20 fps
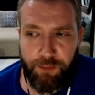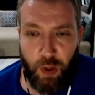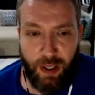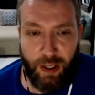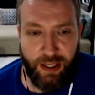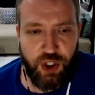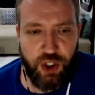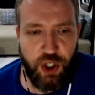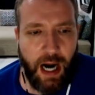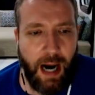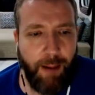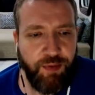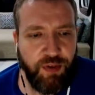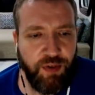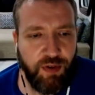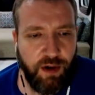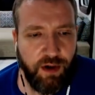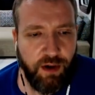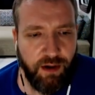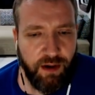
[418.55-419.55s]
like job
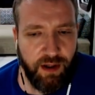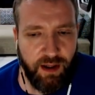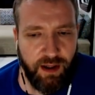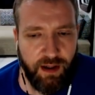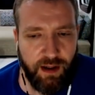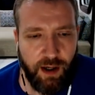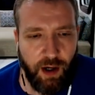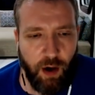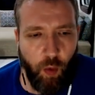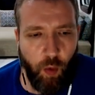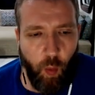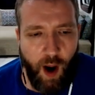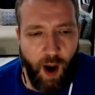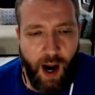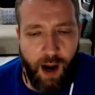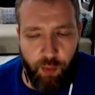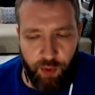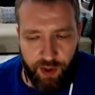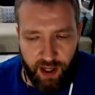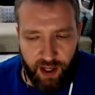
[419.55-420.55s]
security.
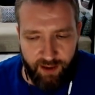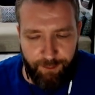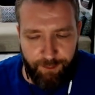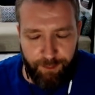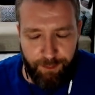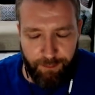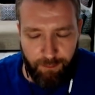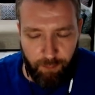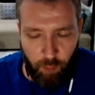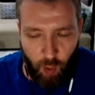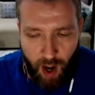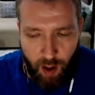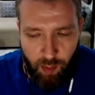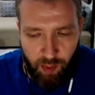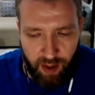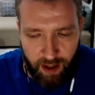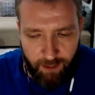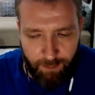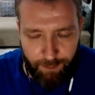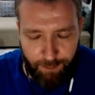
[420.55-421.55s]
Why would I? Why
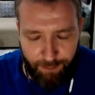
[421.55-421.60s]
would I